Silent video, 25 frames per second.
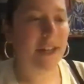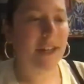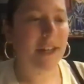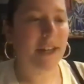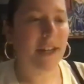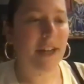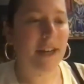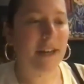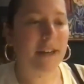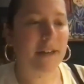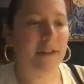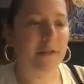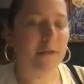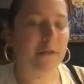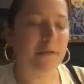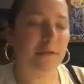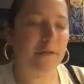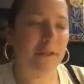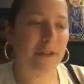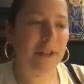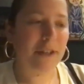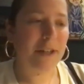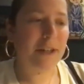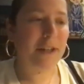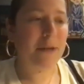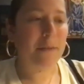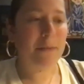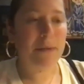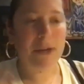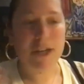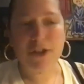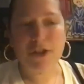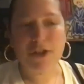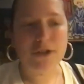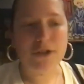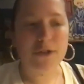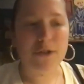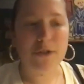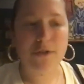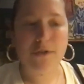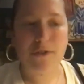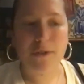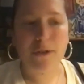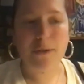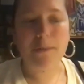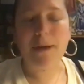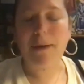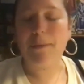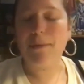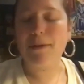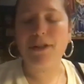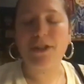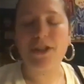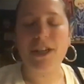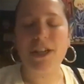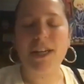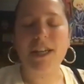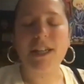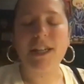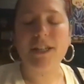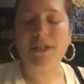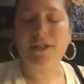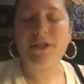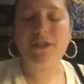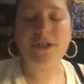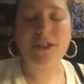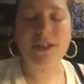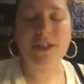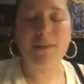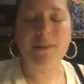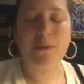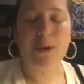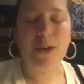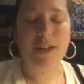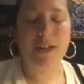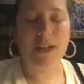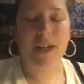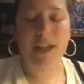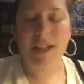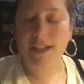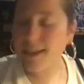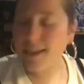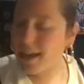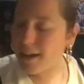kind of pressures from the publishing industry and whatnot?